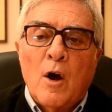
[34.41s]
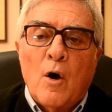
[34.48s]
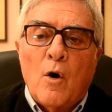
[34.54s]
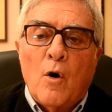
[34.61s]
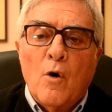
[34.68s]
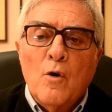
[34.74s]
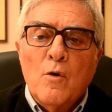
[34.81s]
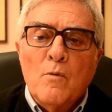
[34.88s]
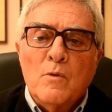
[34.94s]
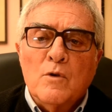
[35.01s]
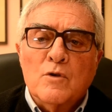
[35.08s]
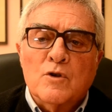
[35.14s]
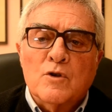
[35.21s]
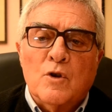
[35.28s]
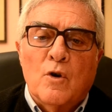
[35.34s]

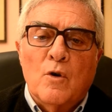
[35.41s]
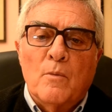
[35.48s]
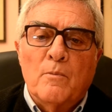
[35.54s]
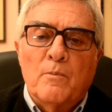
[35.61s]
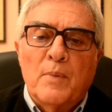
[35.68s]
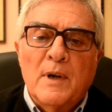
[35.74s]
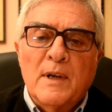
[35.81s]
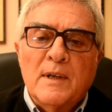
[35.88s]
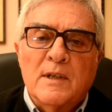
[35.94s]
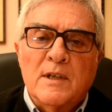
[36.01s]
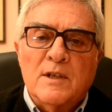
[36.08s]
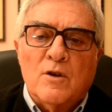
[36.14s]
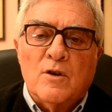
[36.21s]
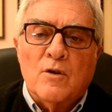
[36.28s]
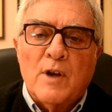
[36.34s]
almost complete
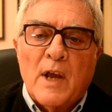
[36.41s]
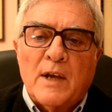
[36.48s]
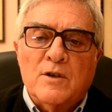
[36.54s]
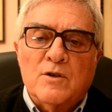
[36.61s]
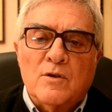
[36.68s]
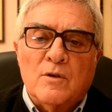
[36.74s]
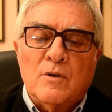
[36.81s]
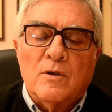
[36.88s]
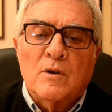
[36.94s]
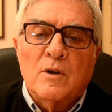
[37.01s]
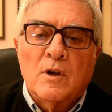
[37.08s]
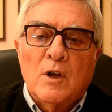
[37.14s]
disconnection